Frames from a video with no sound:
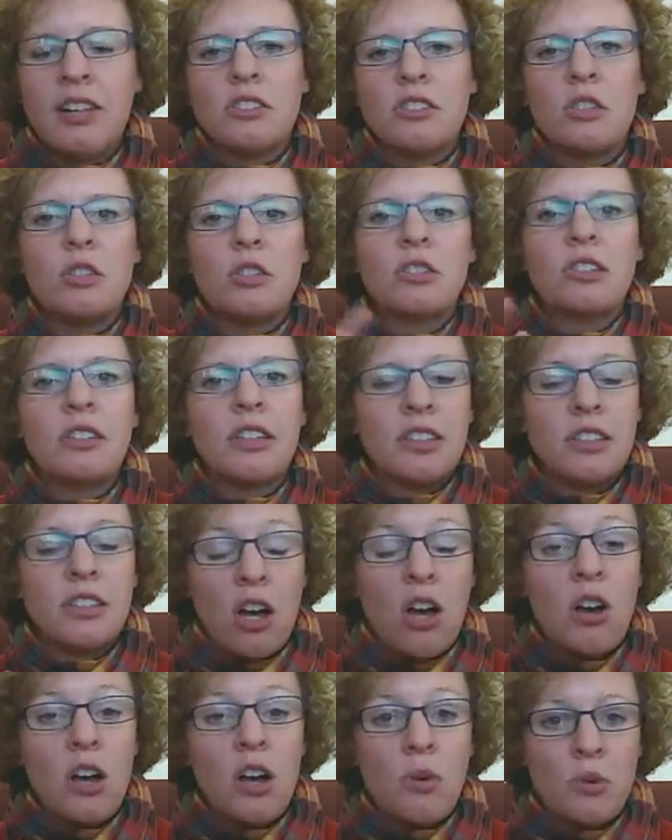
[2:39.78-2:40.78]
So that's
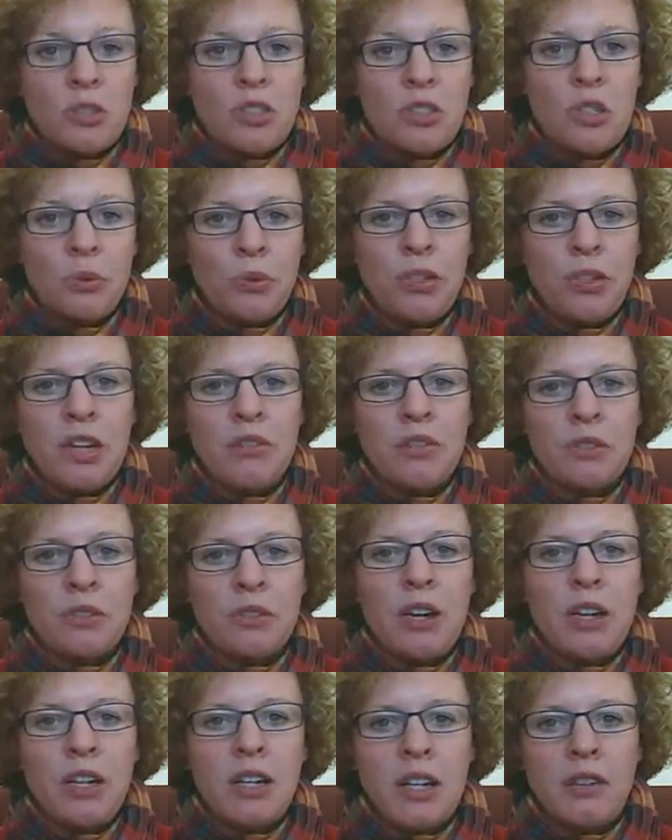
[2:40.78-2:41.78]
all I want you to read of it
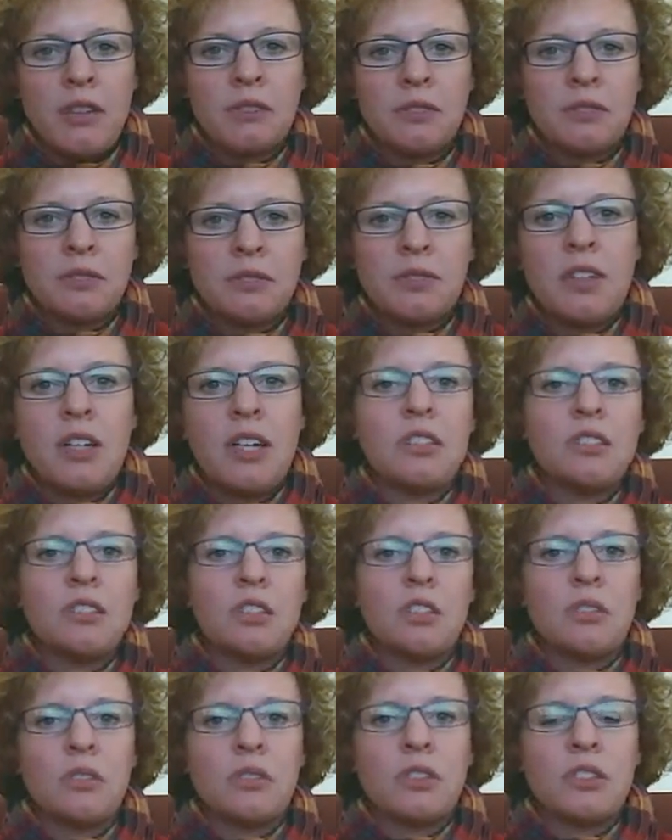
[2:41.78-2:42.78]
right now. Okay,
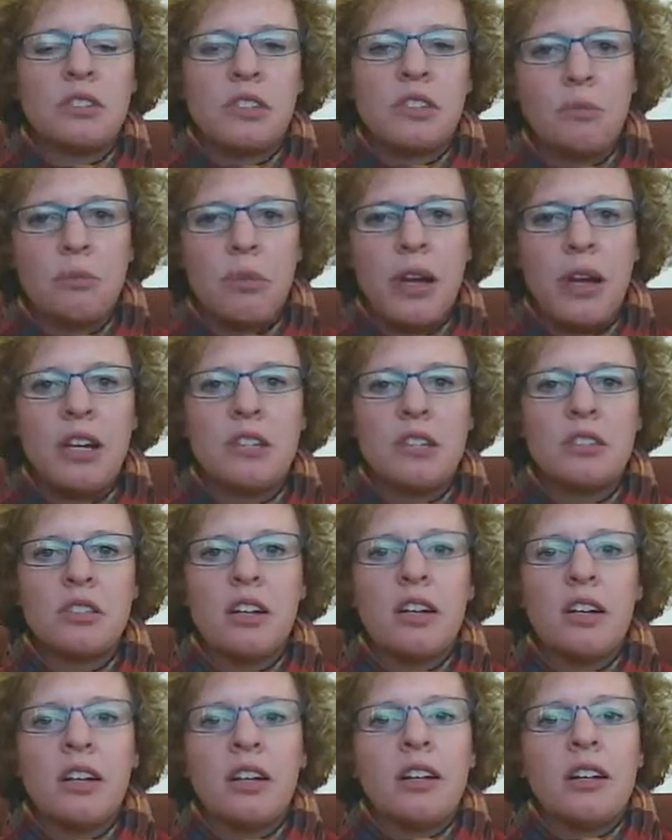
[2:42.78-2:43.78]
so there's a page
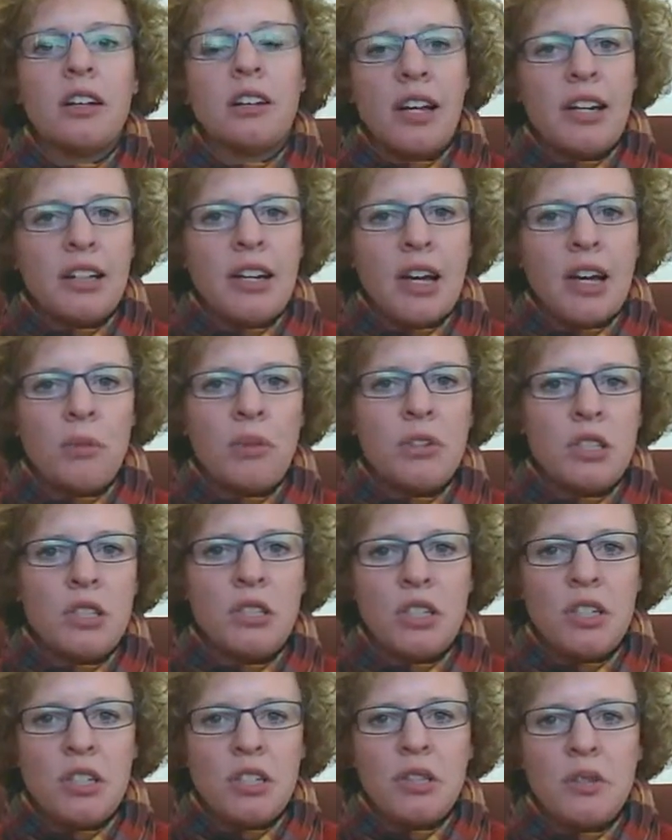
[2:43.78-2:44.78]
lining out what you
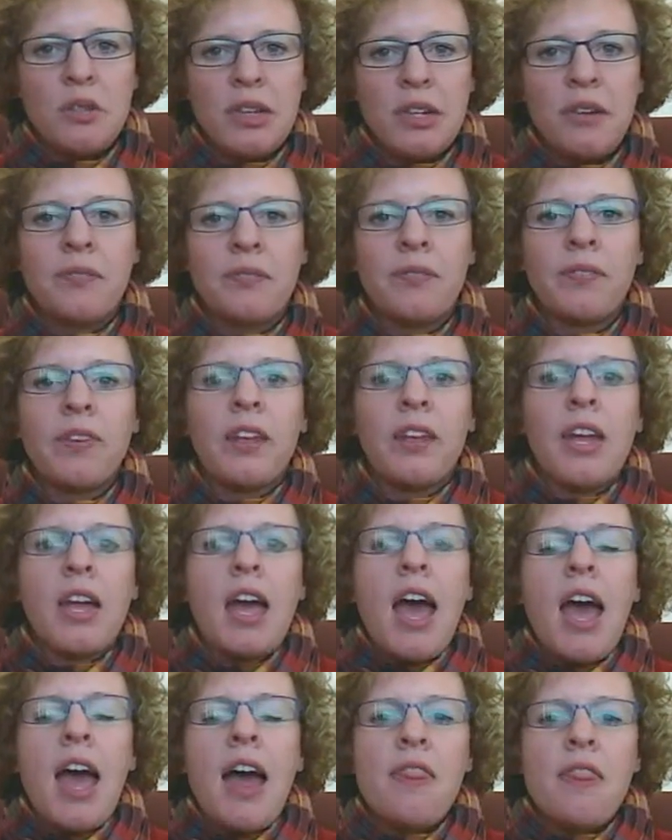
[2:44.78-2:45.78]
need to do there,
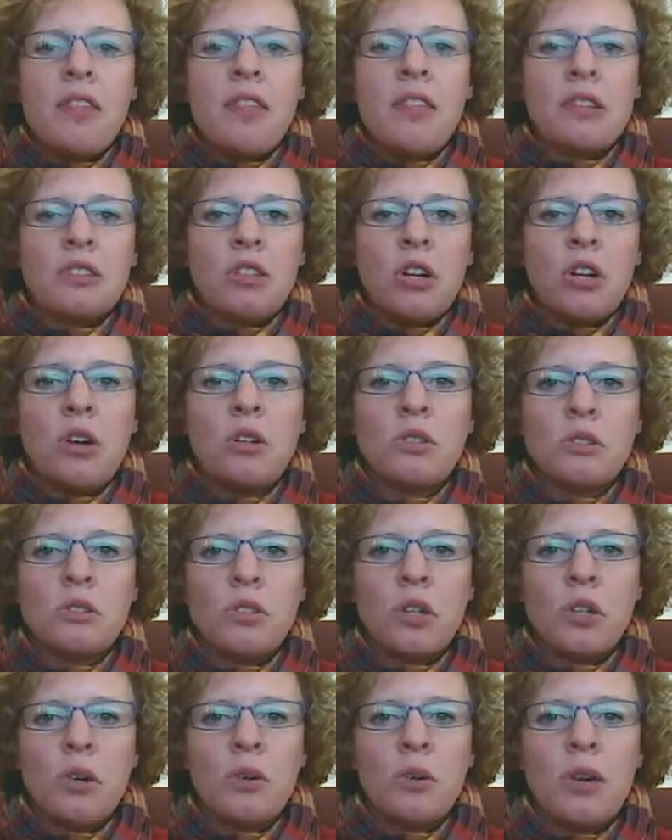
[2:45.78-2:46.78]
and then there's
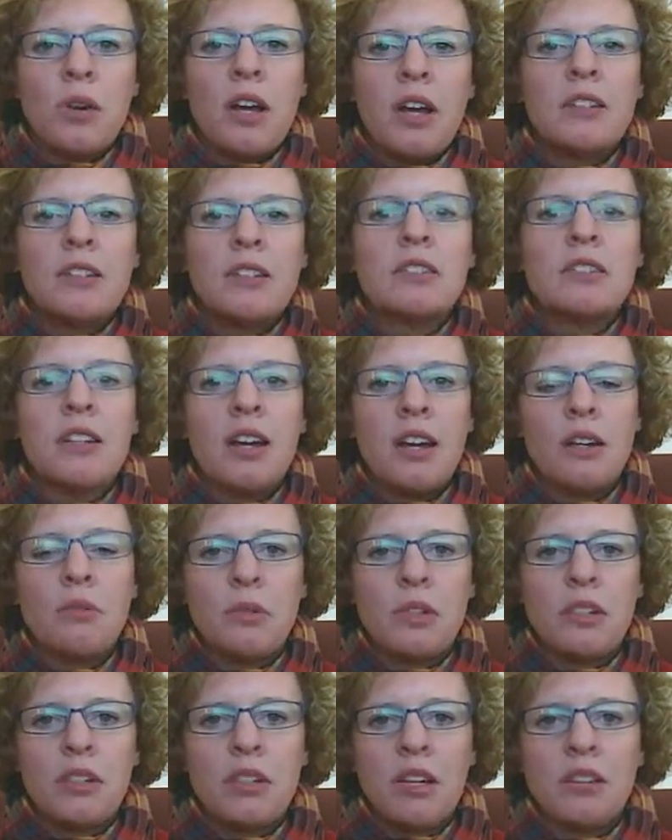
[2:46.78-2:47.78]
also an
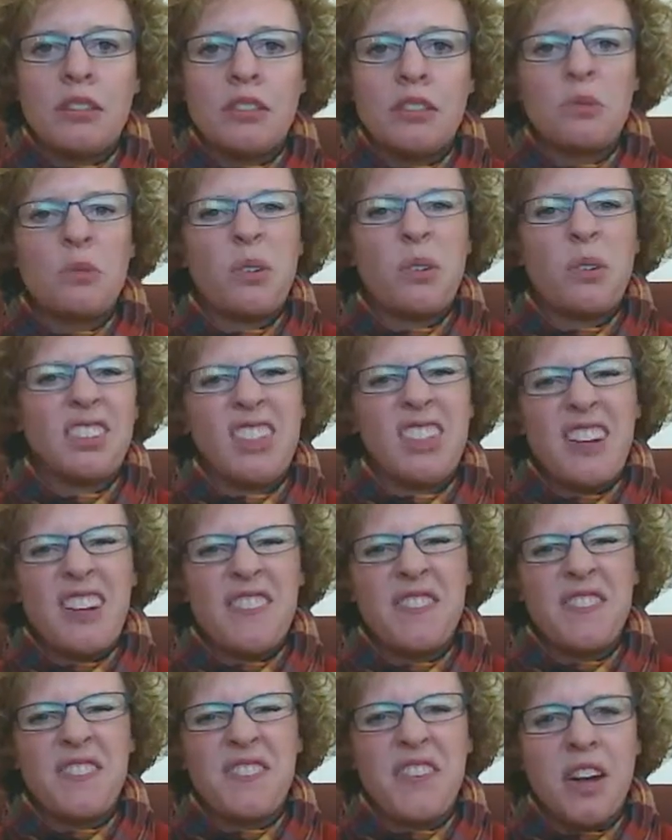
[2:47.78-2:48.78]
assignment, and this is where it's going to get
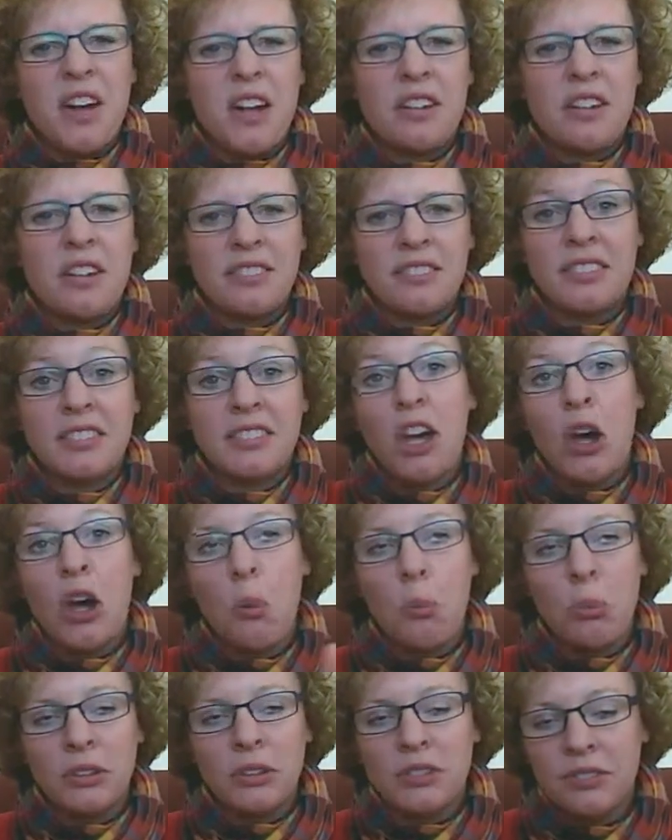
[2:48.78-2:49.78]
fun. At least I
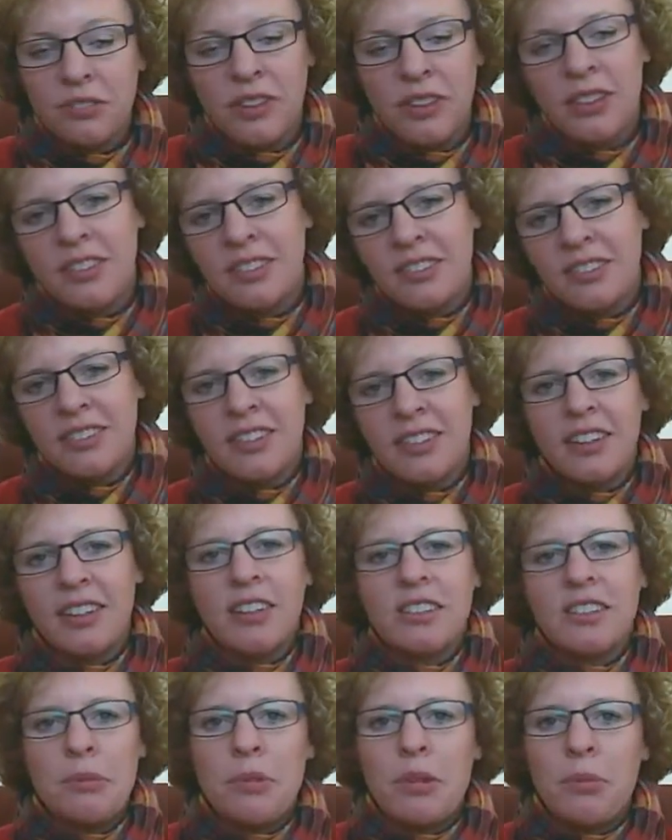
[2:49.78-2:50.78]
hope it's fun.
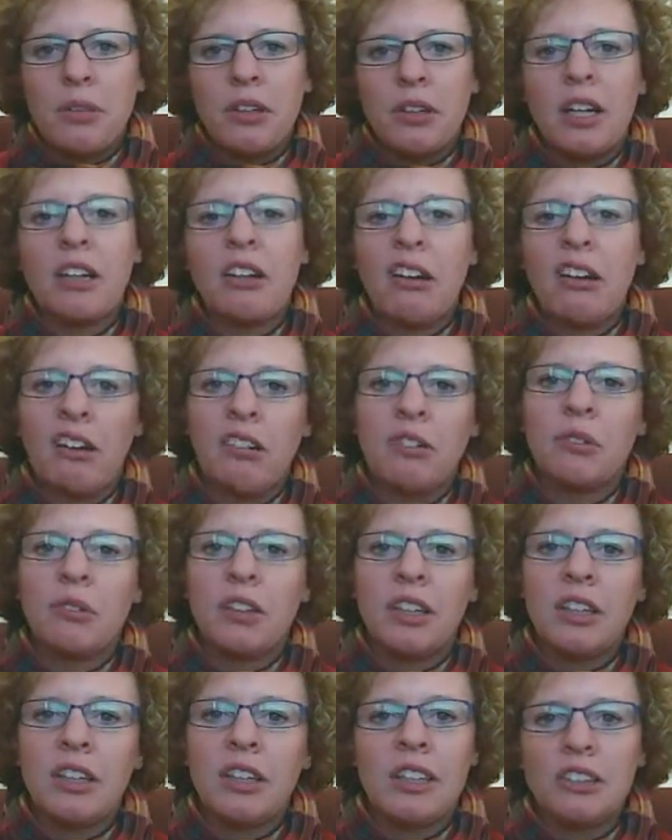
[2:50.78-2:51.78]
Some of you will be like, oh,
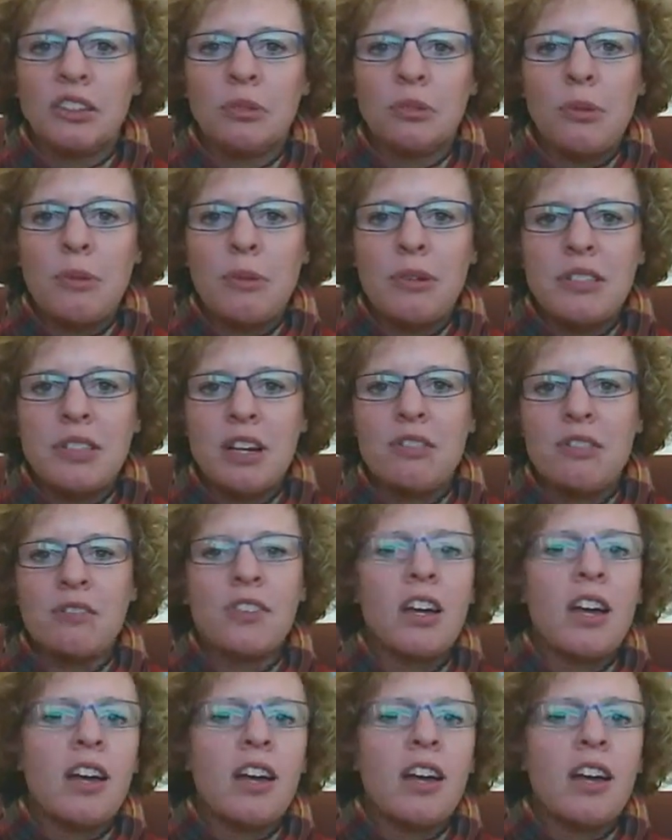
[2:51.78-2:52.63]
really? Can I just do it by myself?